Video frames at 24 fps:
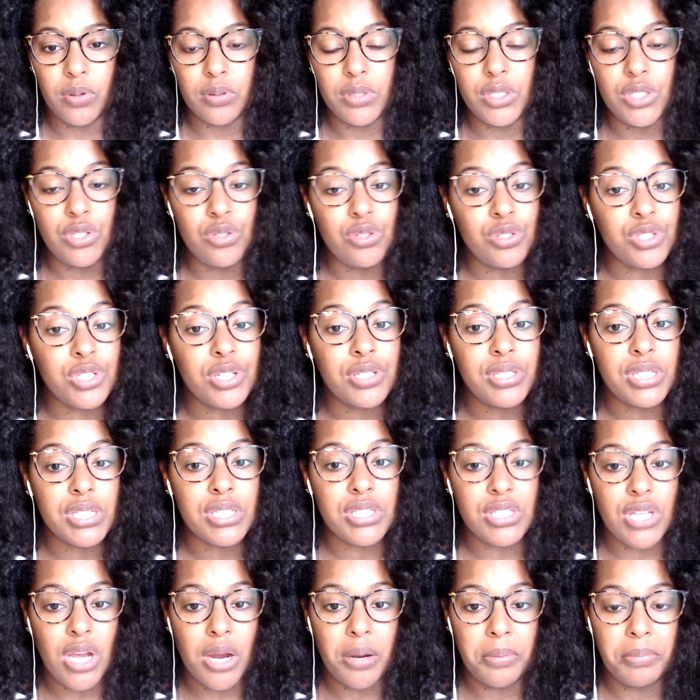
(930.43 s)
Use your
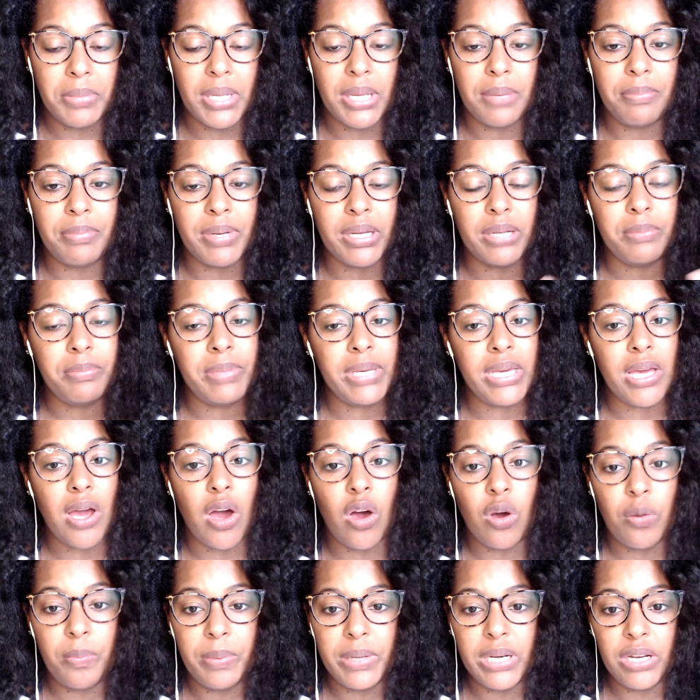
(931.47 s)
discernment, but be
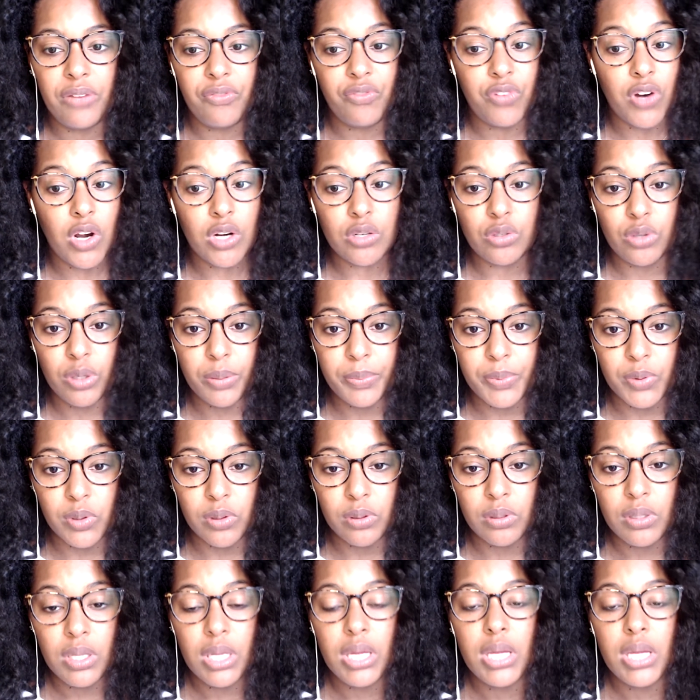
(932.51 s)
open and vulnerable